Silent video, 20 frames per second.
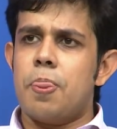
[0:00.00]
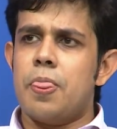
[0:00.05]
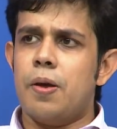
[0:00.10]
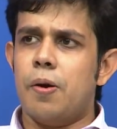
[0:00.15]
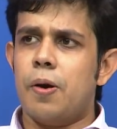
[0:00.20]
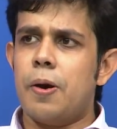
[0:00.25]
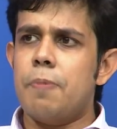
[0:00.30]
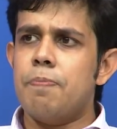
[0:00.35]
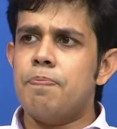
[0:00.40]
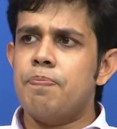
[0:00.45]

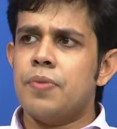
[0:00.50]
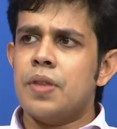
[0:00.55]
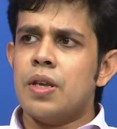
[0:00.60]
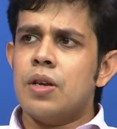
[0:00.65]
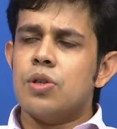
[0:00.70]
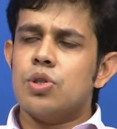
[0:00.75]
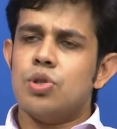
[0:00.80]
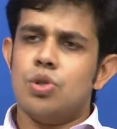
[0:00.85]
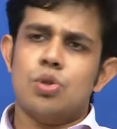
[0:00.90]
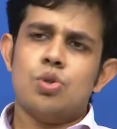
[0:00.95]
Okay.
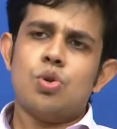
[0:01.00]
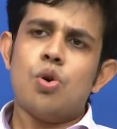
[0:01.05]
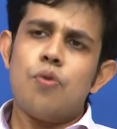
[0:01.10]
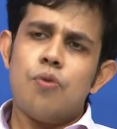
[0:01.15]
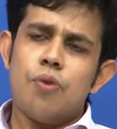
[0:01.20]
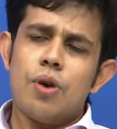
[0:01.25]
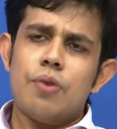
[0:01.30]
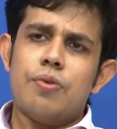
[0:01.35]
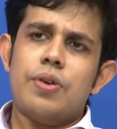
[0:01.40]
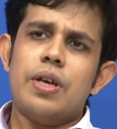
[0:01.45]
So
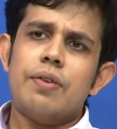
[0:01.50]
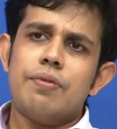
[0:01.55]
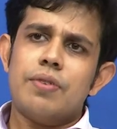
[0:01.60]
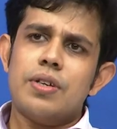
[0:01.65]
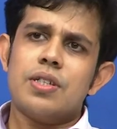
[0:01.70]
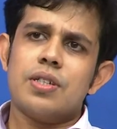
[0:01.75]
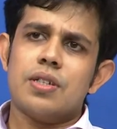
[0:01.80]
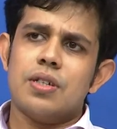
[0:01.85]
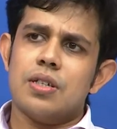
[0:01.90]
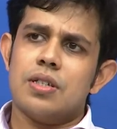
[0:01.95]
far we have
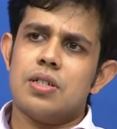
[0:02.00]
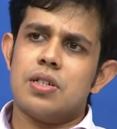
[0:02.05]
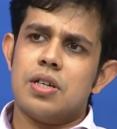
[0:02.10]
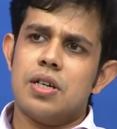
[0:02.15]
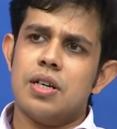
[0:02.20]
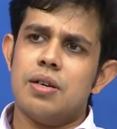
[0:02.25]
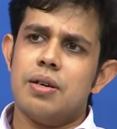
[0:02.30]
discussed